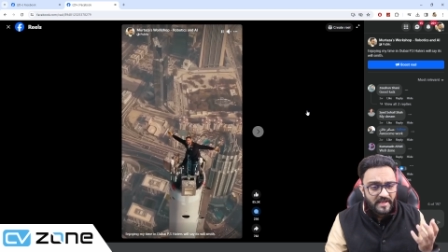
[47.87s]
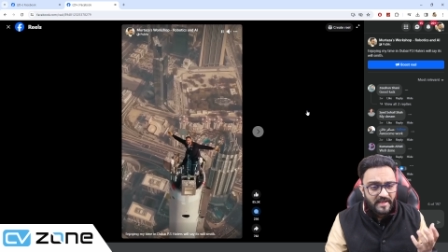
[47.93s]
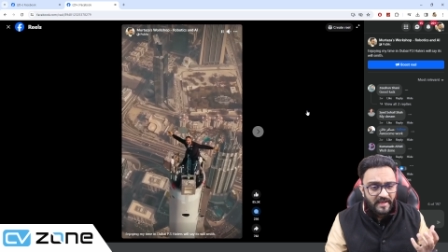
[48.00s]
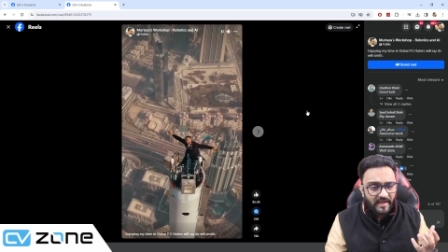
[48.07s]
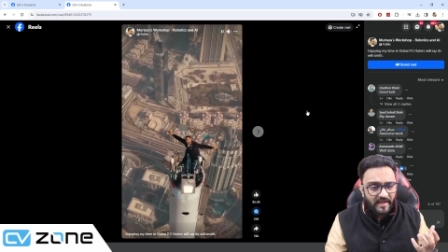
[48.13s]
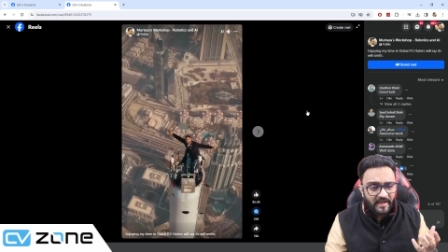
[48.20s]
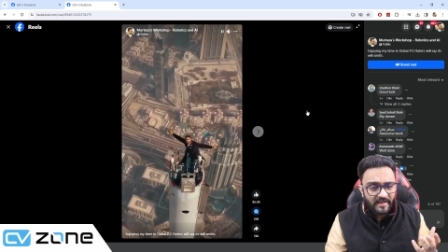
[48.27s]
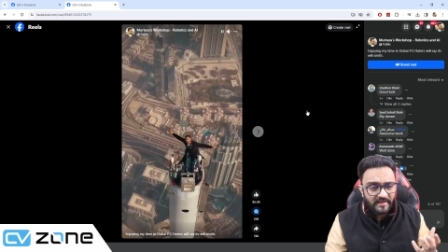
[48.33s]

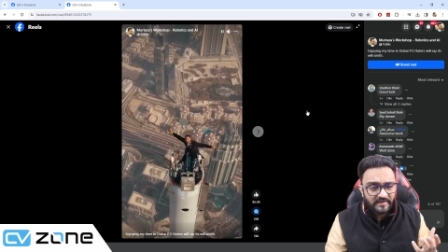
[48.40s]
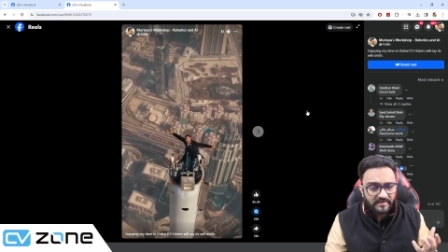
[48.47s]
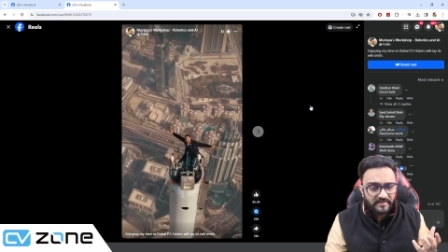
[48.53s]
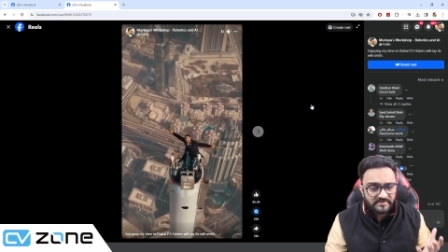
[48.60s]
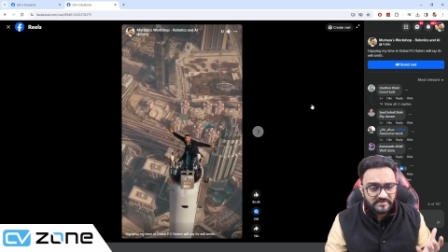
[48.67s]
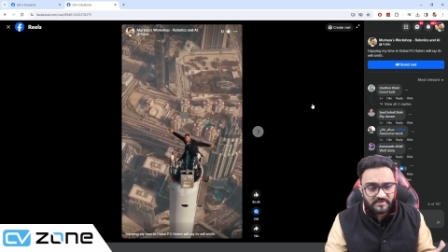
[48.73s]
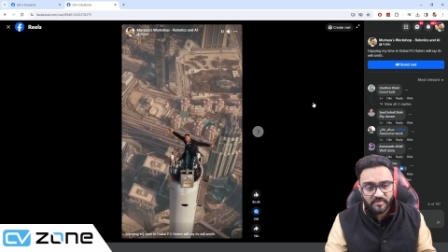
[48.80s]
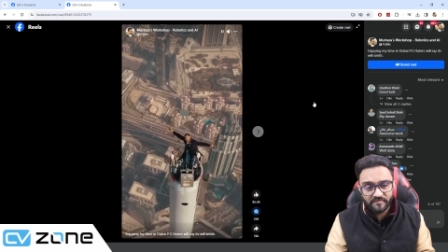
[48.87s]

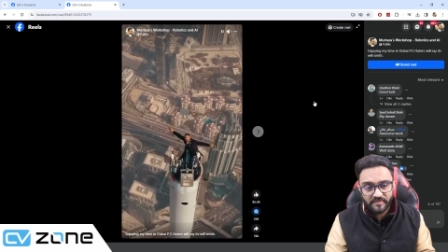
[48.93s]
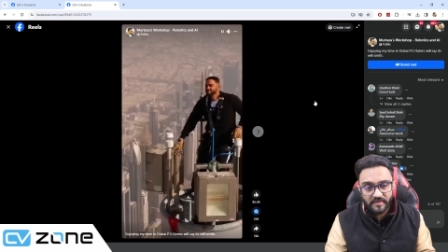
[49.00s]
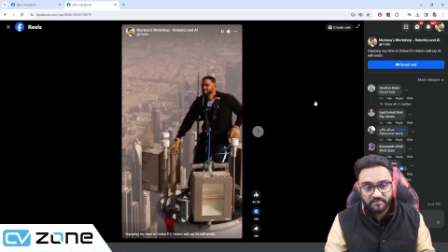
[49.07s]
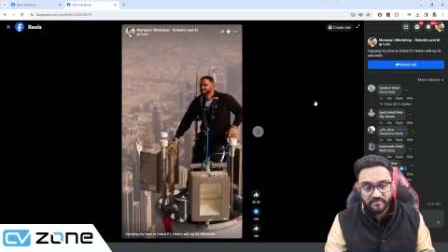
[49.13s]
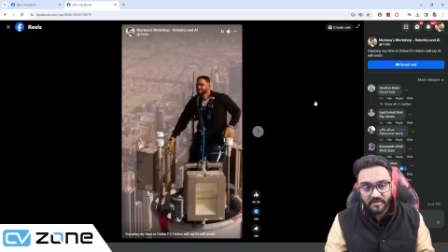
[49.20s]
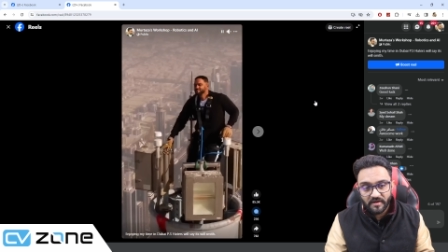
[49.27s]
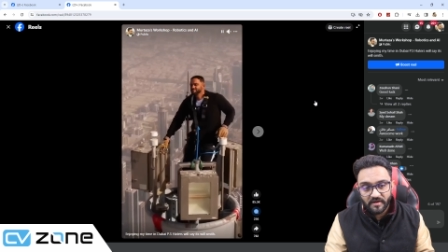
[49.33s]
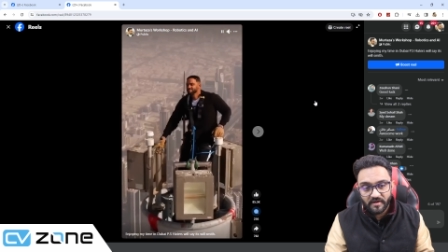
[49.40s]
and some of
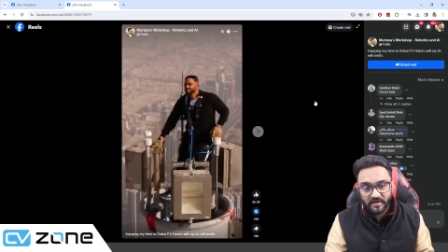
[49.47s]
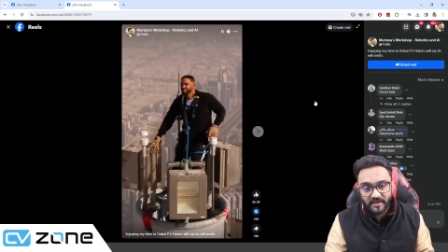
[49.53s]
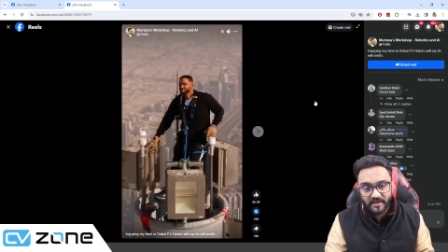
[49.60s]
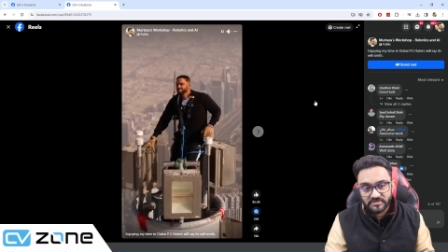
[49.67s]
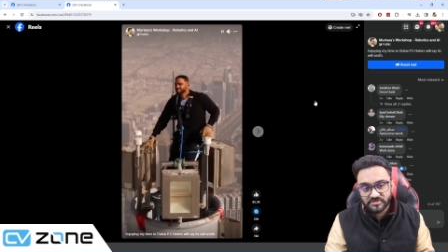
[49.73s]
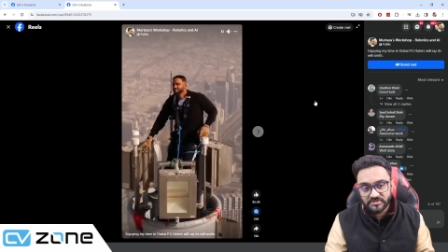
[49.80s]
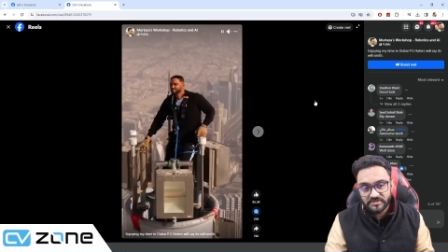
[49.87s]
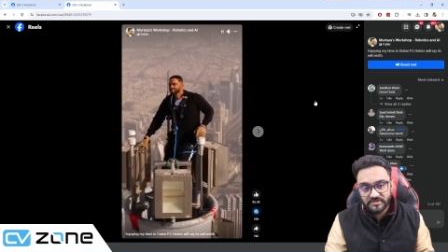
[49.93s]
them, they are
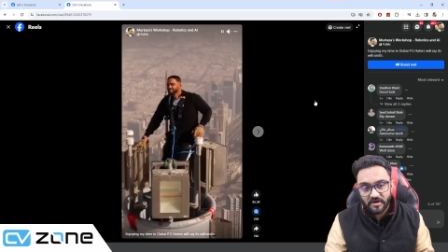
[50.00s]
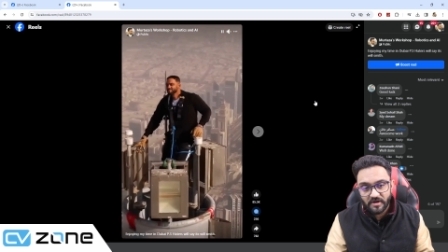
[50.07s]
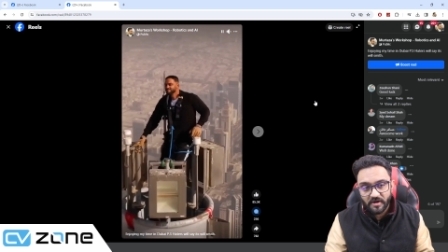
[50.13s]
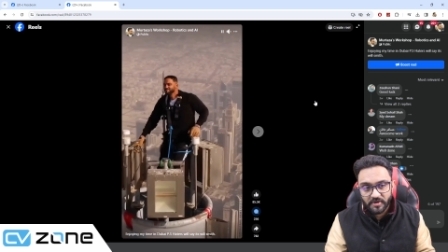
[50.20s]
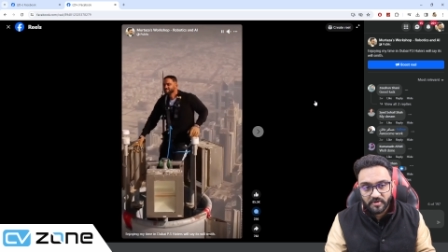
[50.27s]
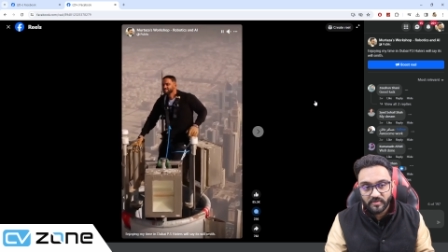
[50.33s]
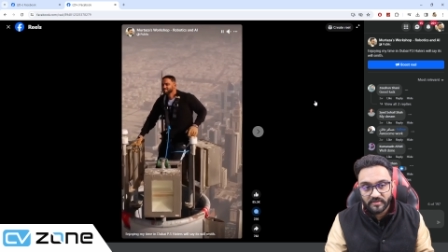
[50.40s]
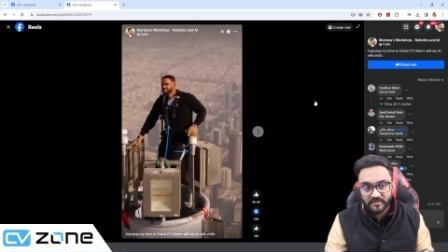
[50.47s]
actually
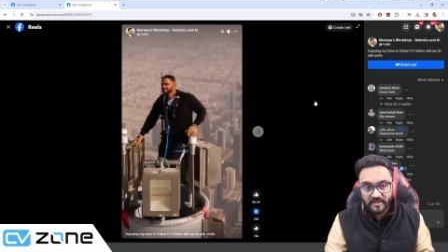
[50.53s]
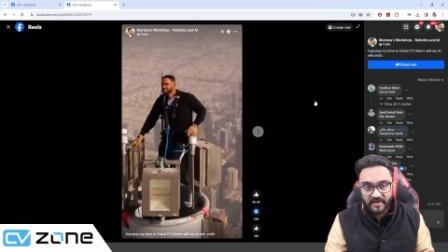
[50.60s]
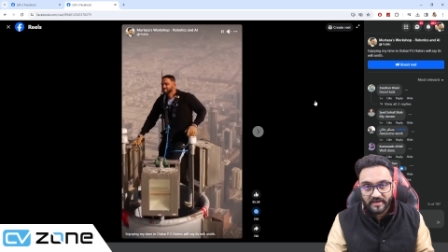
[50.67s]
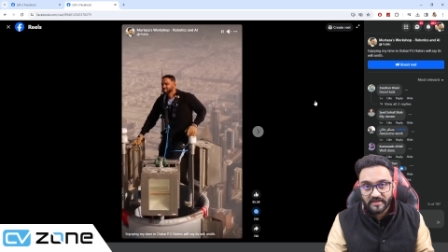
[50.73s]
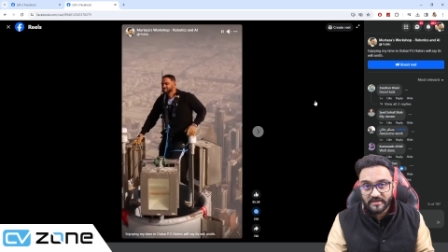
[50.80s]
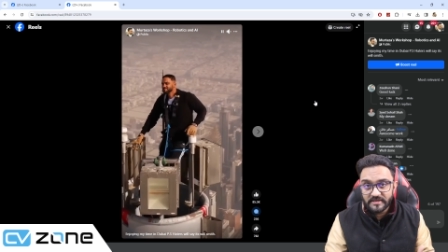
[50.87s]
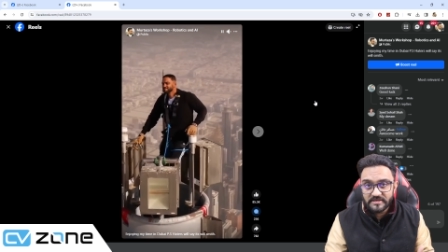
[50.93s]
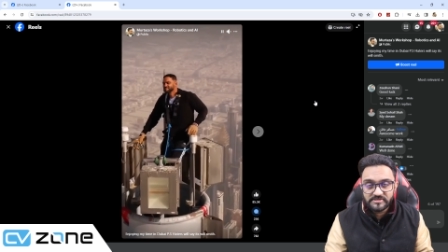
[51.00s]
arguing that
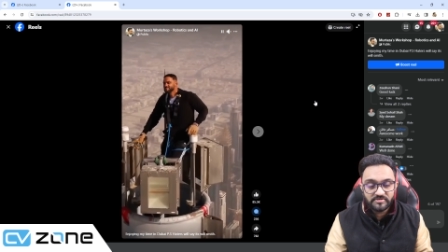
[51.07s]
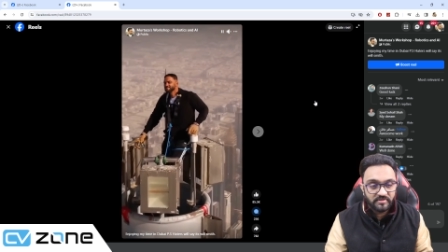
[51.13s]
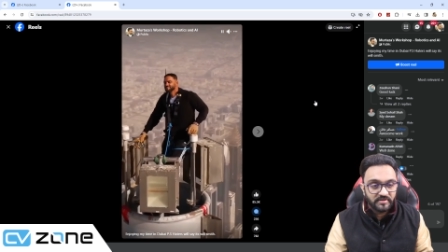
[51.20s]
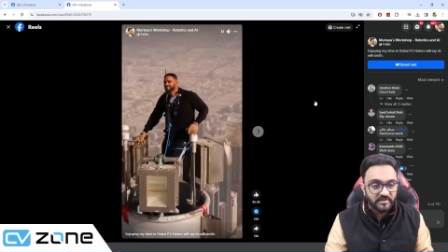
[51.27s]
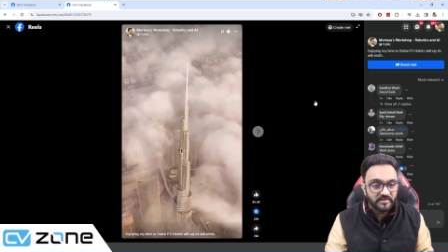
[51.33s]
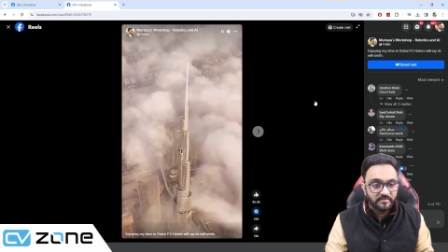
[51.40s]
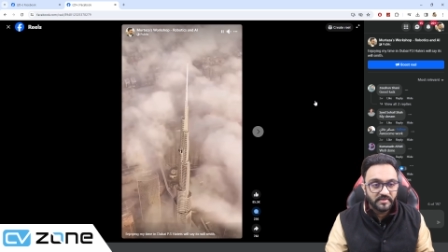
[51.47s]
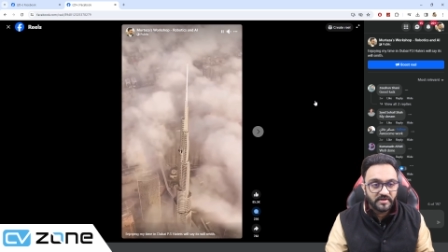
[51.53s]
it is
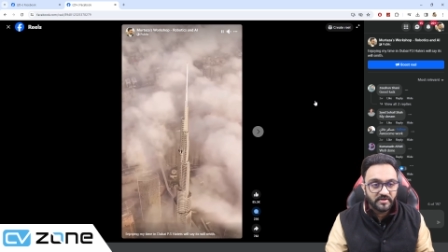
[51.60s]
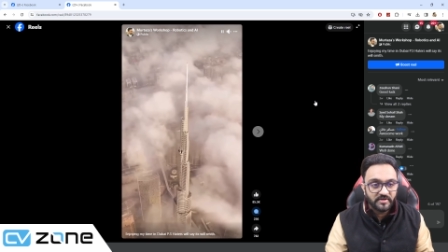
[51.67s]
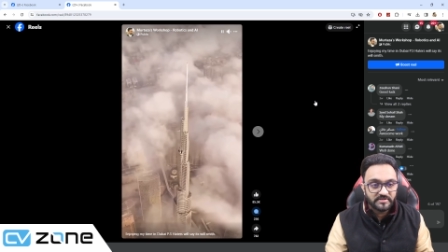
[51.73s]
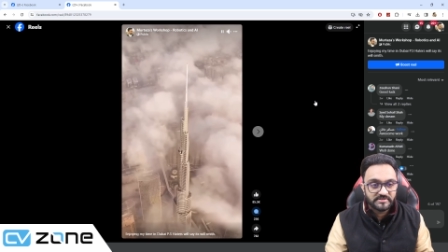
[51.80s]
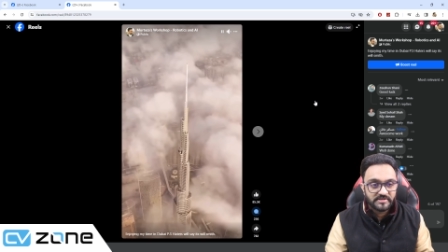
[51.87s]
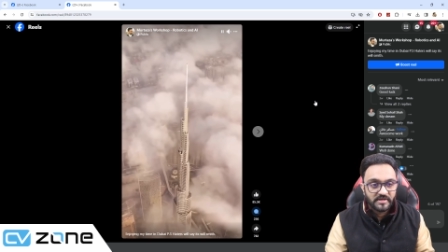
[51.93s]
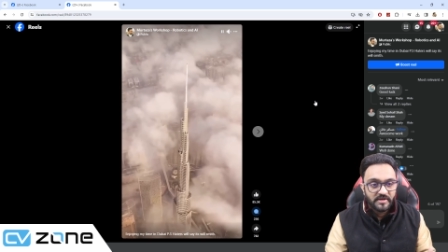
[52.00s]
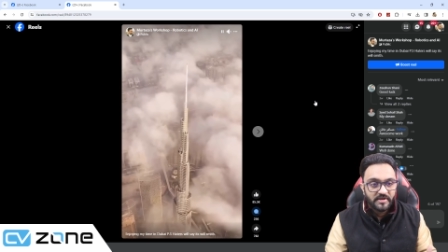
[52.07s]
real
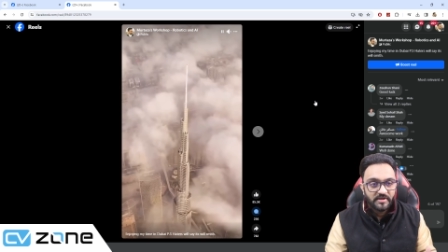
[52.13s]
because